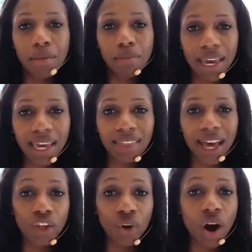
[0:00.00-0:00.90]
making
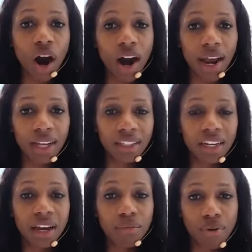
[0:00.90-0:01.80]
that your highest
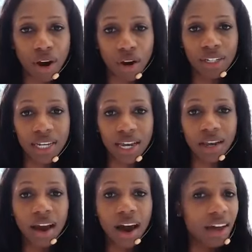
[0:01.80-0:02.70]
priority,
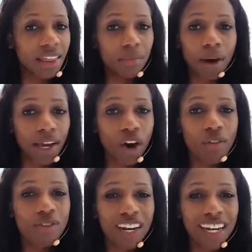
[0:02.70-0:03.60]
either by
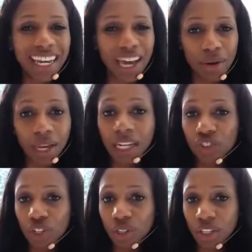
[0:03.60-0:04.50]
confidently going and
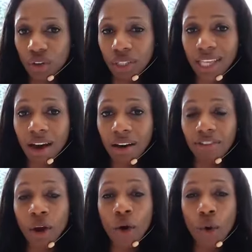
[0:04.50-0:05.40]
introducing
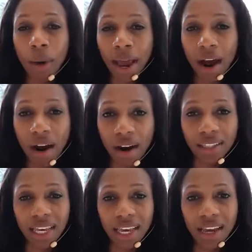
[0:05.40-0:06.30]
yourself or by
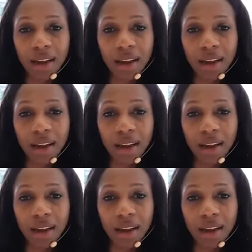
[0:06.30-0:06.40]
asking